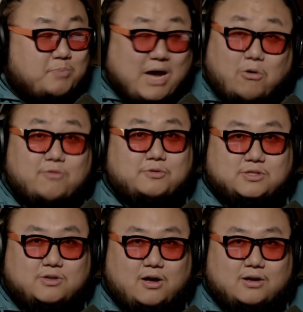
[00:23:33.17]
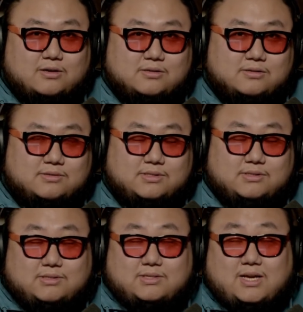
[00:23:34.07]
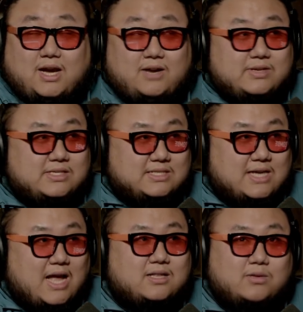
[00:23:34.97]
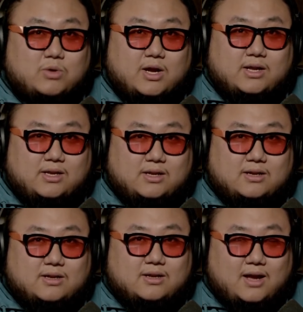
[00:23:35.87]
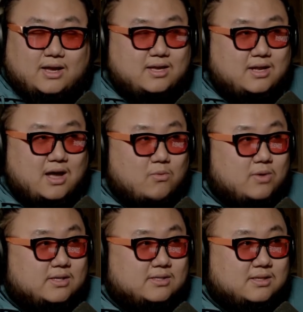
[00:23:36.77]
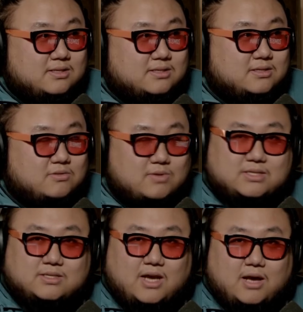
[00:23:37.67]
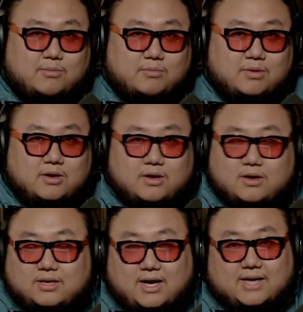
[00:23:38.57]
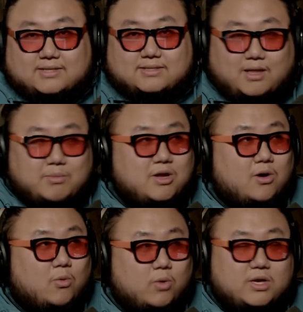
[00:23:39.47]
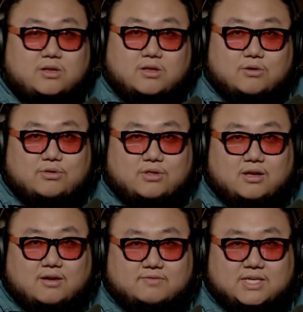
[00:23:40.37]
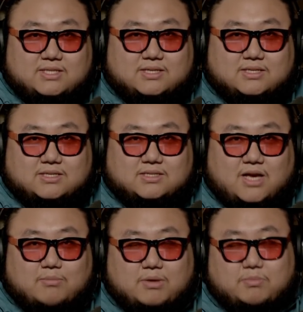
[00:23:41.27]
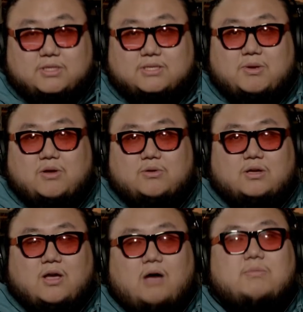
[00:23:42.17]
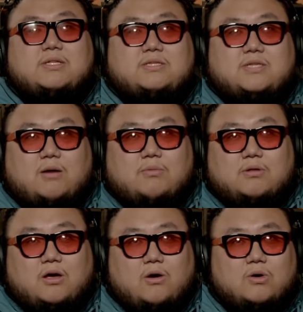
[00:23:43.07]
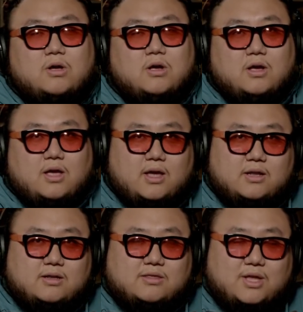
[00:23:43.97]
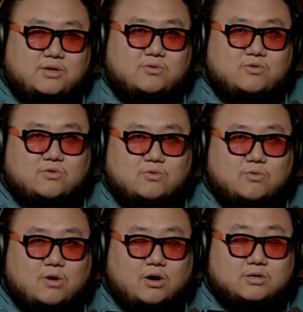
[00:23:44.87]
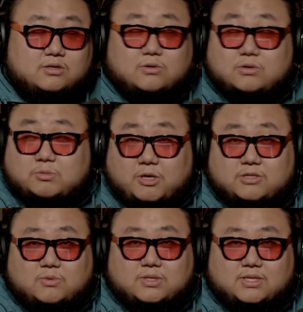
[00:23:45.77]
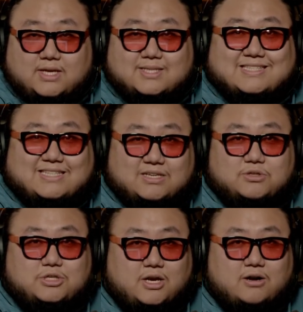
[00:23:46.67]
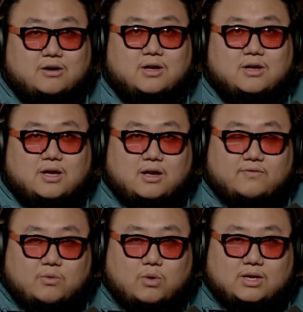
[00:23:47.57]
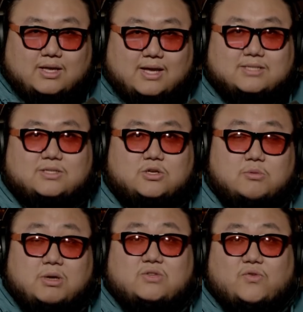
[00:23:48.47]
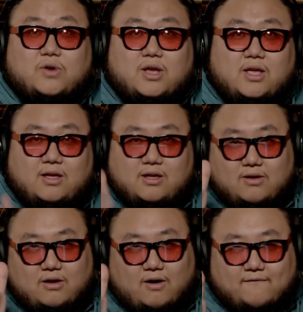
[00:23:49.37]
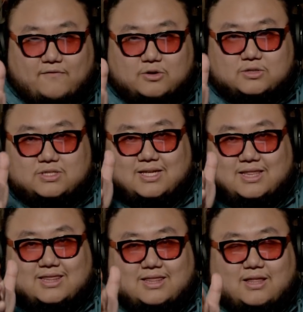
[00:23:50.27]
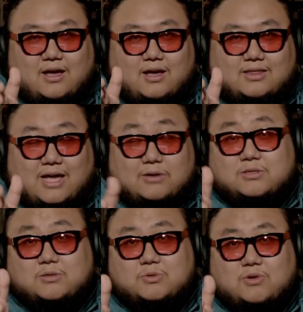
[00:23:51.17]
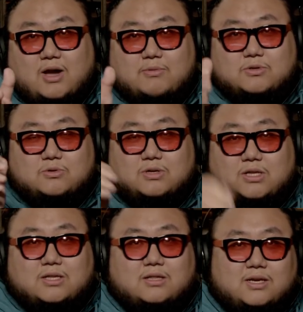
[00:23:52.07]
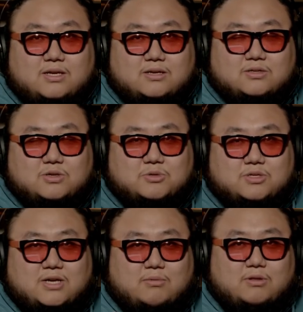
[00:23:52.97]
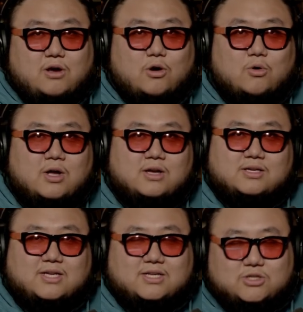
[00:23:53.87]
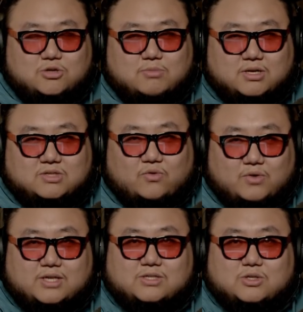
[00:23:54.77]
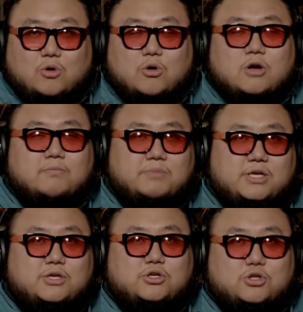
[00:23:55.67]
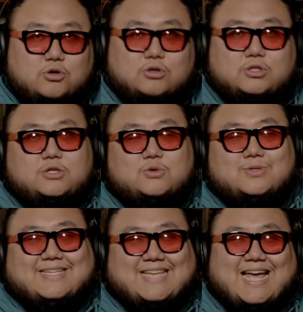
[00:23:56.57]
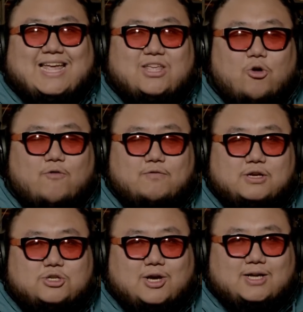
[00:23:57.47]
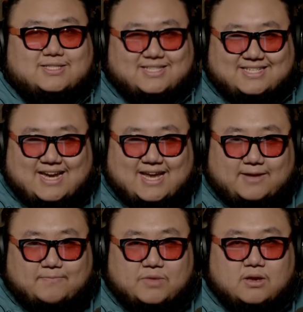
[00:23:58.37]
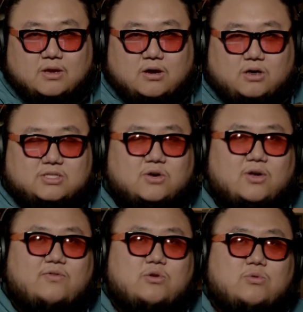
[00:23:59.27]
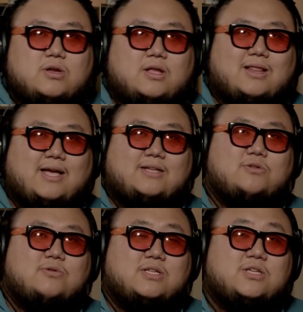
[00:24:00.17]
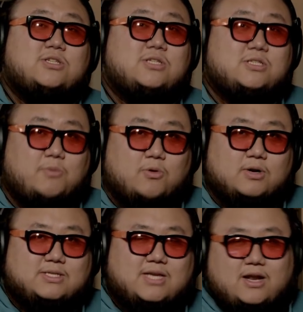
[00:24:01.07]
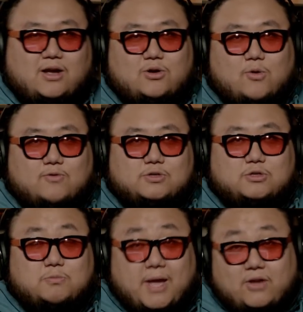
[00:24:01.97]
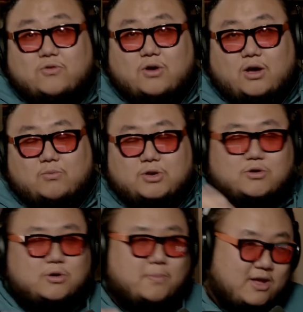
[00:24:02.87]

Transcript: Powerful song. Kind of exactly what I needed. I cannot wait to listen to the rest of the album. Guys, let me know, what did you think of DAY6's Zombie? Please let me know in the comments down below. And thank you to our sponsor once again, Skillshare. If you want to get 2 months free, our first 1,000 subscribers who click the link in the description down below can get 2 months free. So be sure to get your free trial today. Also, if you would like to additionally support us, head on over to Patreon. When you go to